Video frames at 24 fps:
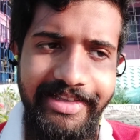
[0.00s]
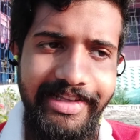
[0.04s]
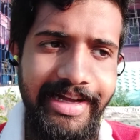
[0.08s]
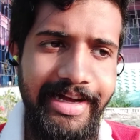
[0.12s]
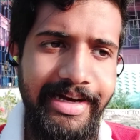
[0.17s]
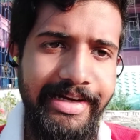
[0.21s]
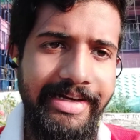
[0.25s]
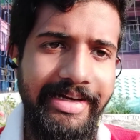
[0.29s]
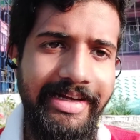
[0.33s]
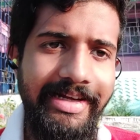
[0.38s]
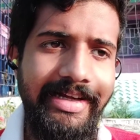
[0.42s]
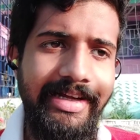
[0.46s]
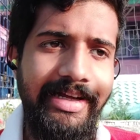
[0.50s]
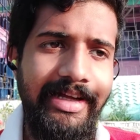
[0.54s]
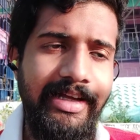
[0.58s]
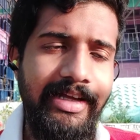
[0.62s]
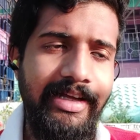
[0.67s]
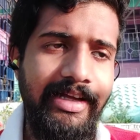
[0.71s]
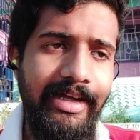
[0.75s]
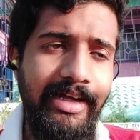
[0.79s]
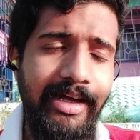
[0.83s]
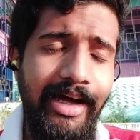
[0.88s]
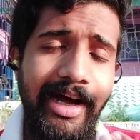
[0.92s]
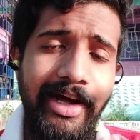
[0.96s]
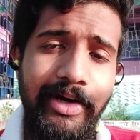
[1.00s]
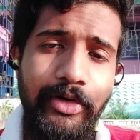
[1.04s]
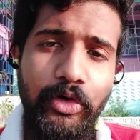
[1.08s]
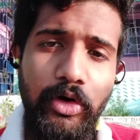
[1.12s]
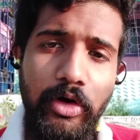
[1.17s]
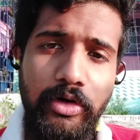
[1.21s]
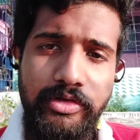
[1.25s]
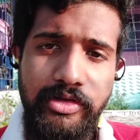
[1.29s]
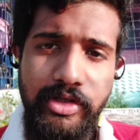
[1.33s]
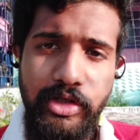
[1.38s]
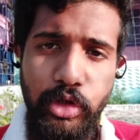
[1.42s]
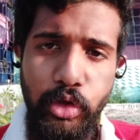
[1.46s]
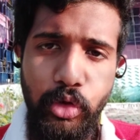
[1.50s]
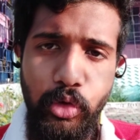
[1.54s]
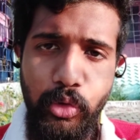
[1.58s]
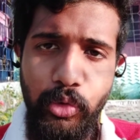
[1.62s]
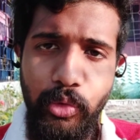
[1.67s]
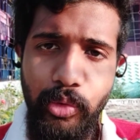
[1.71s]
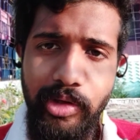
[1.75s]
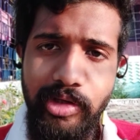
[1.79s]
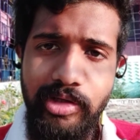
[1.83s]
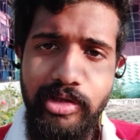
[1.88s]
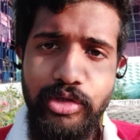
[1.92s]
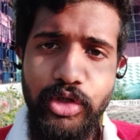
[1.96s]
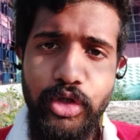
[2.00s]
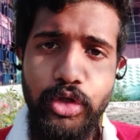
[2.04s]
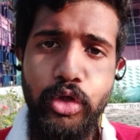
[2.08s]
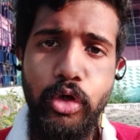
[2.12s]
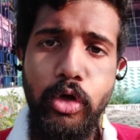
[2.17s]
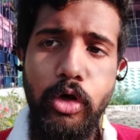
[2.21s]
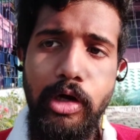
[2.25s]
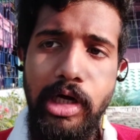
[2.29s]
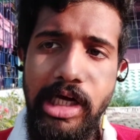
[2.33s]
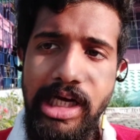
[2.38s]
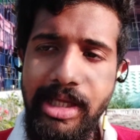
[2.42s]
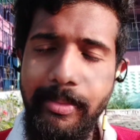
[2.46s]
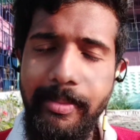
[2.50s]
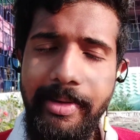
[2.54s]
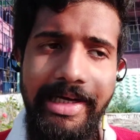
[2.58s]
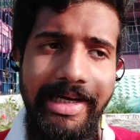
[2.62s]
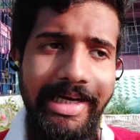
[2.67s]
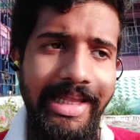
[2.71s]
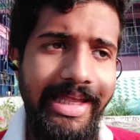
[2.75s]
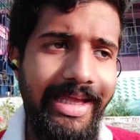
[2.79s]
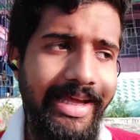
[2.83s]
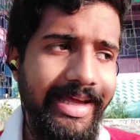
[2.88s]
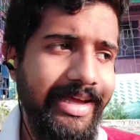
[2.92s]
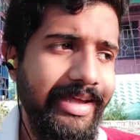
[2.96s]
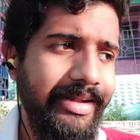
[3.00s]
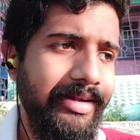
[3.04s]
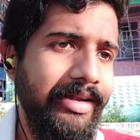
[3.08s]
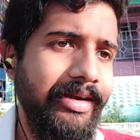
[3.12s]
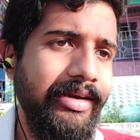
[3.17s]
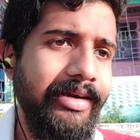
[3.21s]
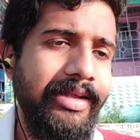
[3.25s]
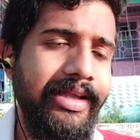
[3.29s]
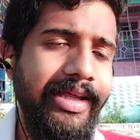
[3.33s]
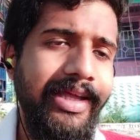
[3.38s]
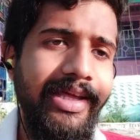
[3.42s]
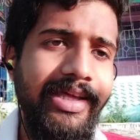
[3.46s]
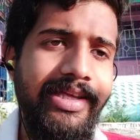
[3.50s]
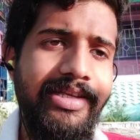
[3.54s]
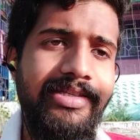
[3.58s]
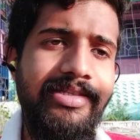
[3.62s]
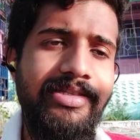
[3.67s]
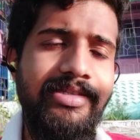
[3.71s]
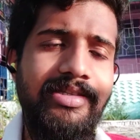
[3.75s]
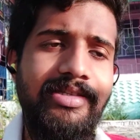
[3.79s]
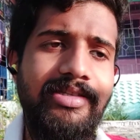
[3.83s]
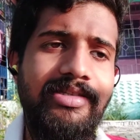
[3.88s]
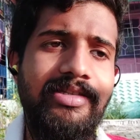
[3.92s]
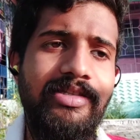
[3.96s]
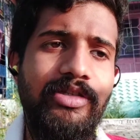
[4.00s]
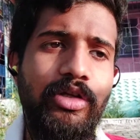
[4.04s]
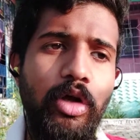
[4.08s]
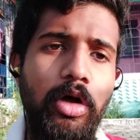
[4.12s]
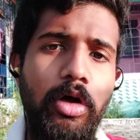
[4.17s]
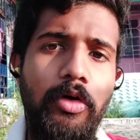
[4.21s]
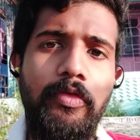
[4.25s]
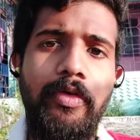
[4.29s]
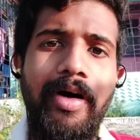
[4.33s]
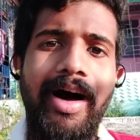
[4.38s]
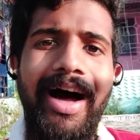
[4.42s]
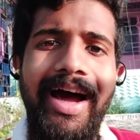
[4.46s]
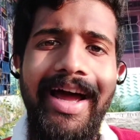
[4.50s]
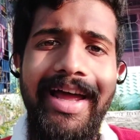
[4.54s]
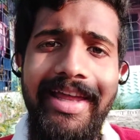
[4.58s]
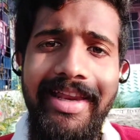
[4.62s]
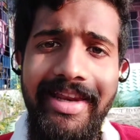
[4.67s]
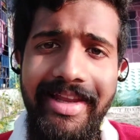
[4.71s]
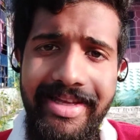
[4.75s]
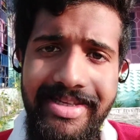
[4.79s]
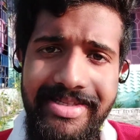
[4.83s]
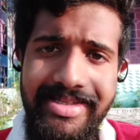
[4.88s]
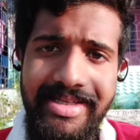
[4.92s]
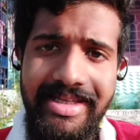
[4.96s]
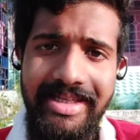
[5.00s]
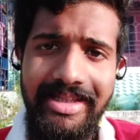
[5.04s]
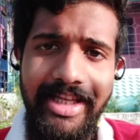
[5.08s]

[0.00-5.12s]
that hydroxychloroquine should only be taken in cases of high risk.